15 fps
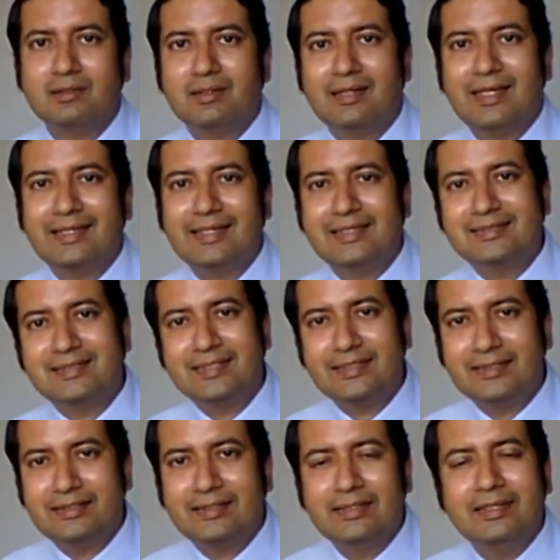Like I
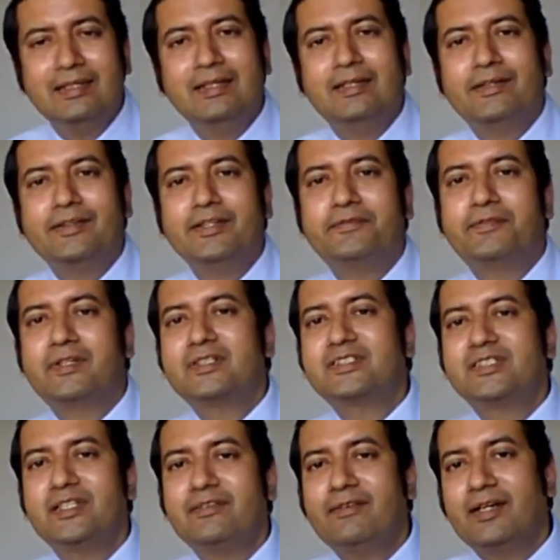said, the first
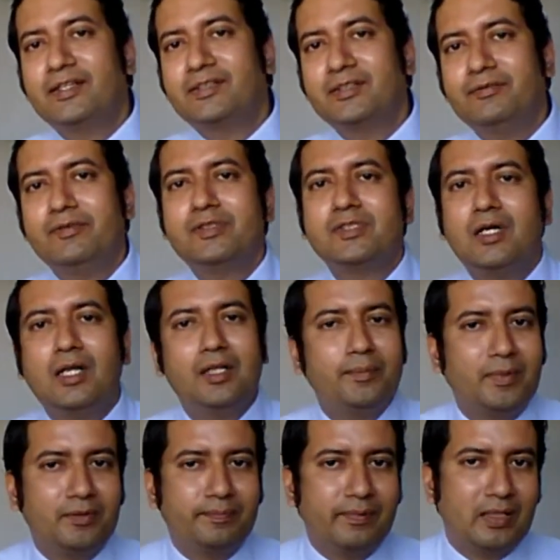generation was all
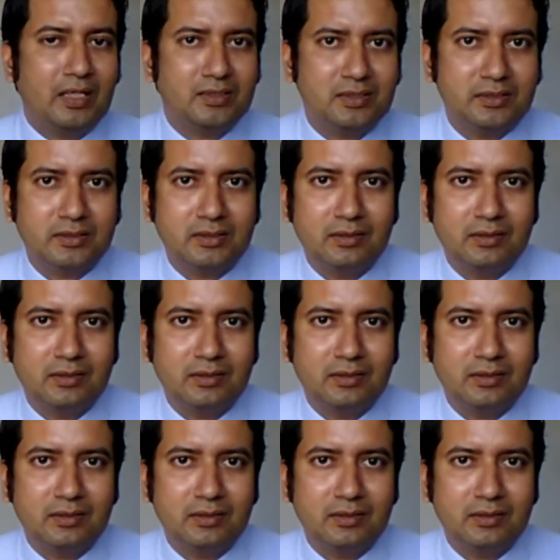about process.